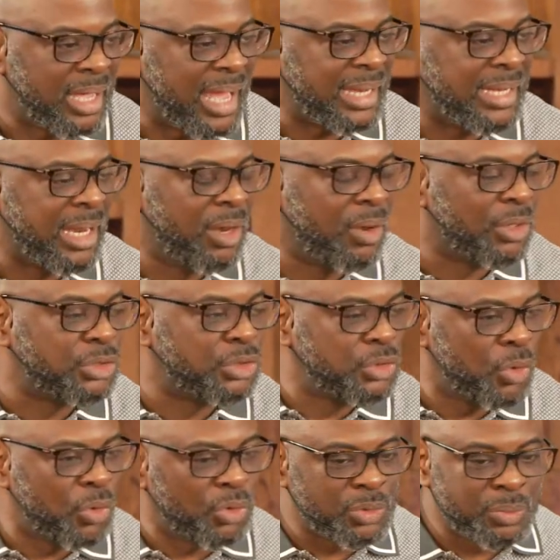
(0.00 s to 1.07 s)
And the Lord
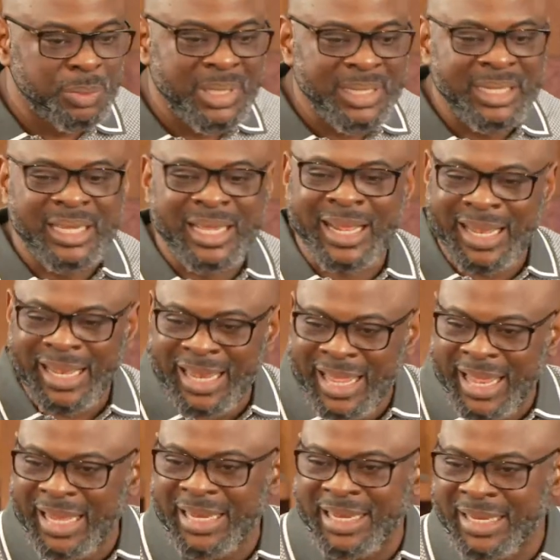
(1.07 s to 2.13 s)
told me
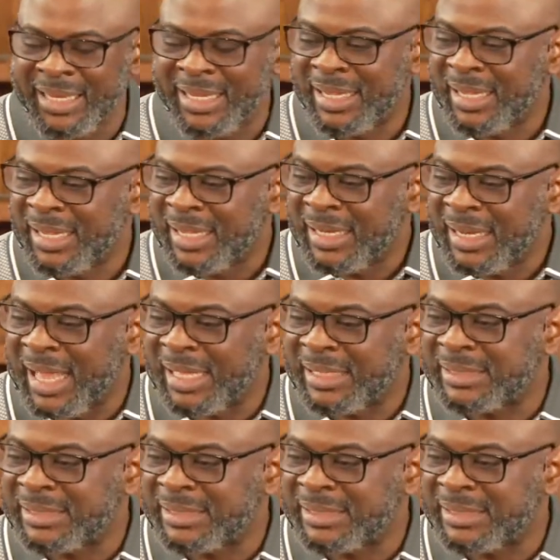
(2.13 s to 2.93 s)
clearly that